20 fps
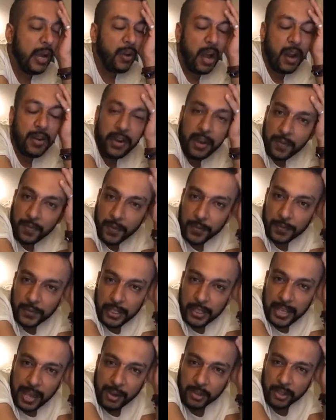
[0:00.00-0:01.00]
about
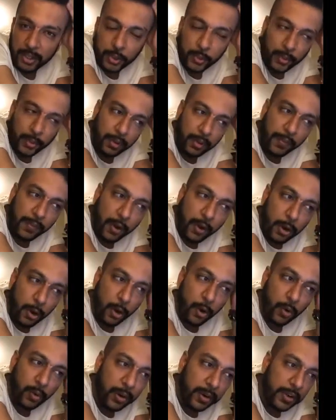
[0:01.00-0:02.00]
150,000 Twitter
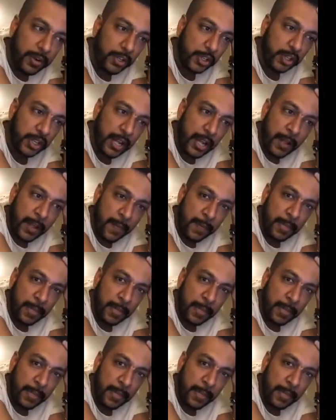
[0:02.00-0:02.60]
followers.